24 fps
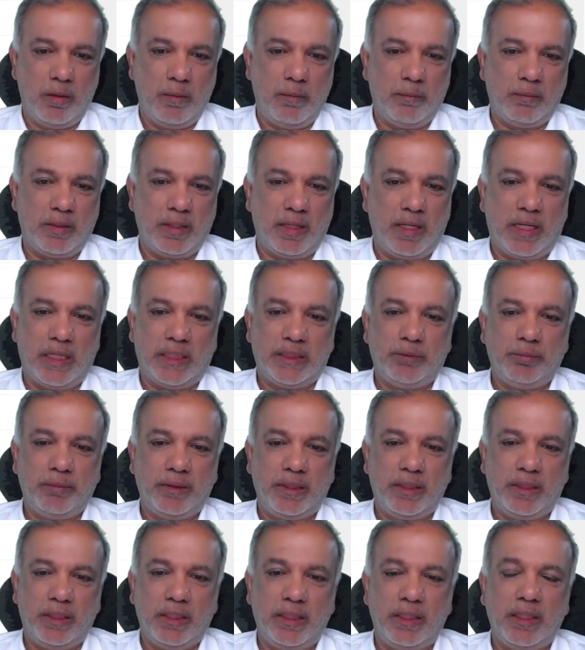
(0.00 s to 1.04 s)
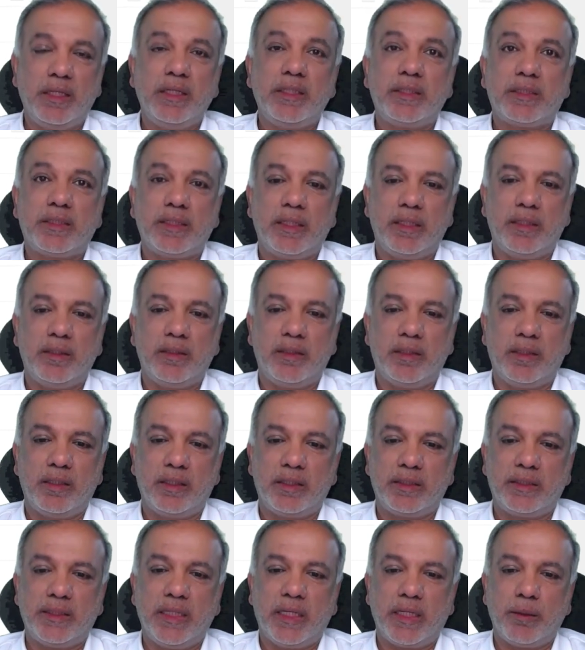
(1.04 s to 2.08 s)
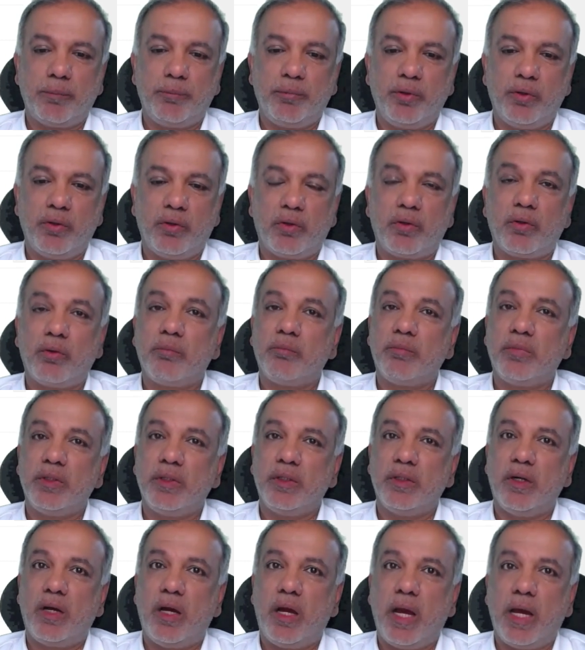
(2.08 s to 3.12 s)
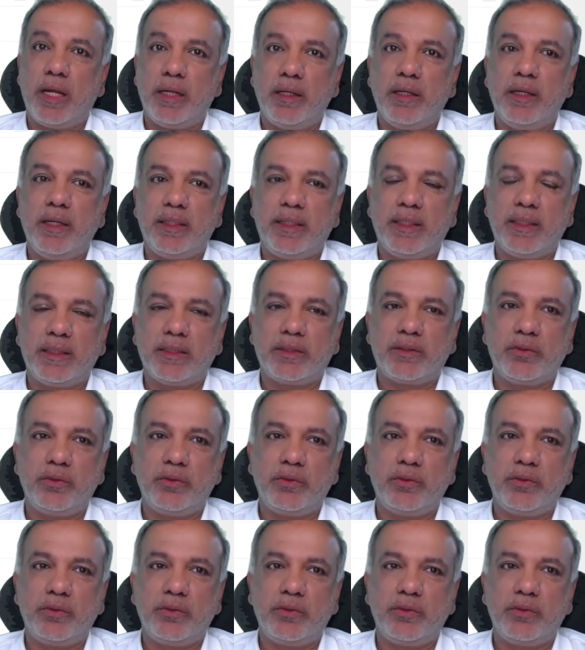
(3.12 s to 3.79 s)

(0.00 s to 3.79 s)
The last bit is uh, set up your analytics.